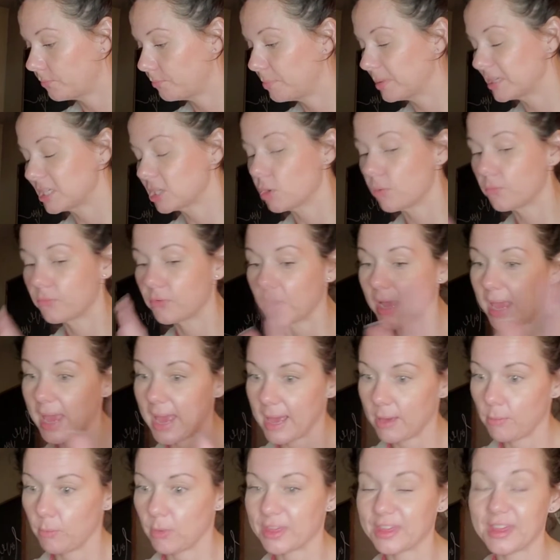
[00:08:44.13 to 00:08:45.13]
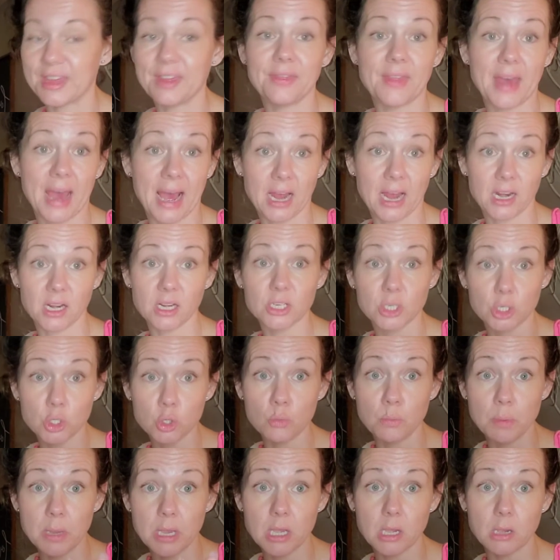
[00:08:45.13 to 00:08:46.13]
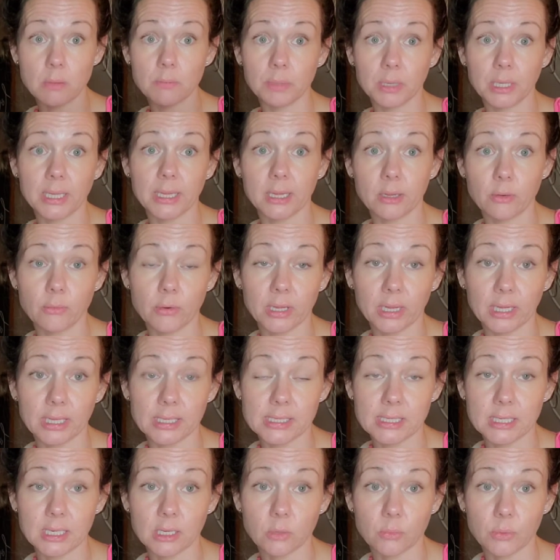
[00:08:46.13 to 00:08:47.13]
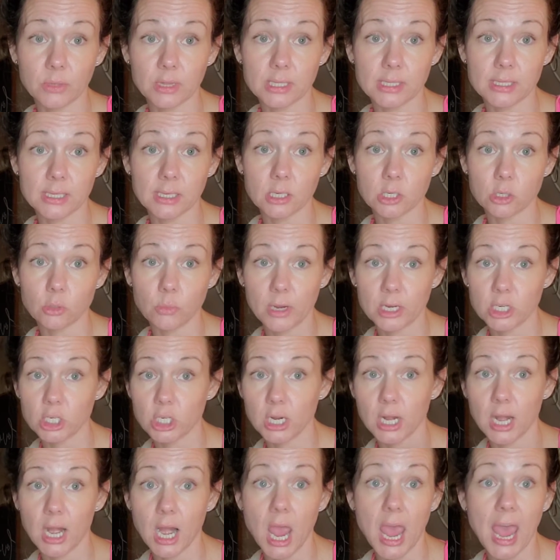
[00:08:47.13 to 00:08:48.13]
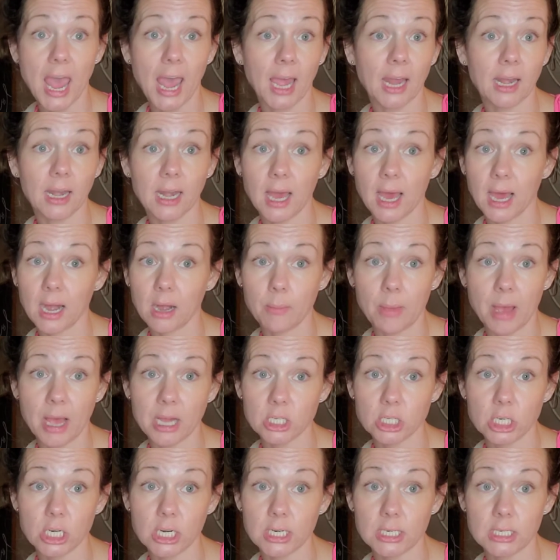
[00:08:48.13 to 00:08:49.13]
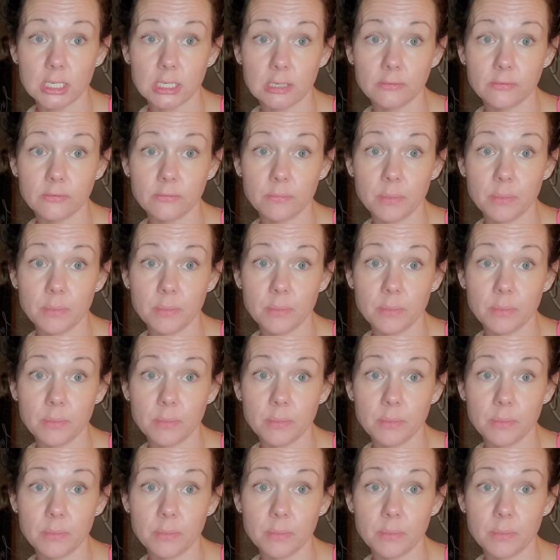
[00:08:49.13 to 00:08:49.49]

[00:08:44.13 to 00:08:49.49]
Don't forget within that to be completely realistic with the situation and not imaginative,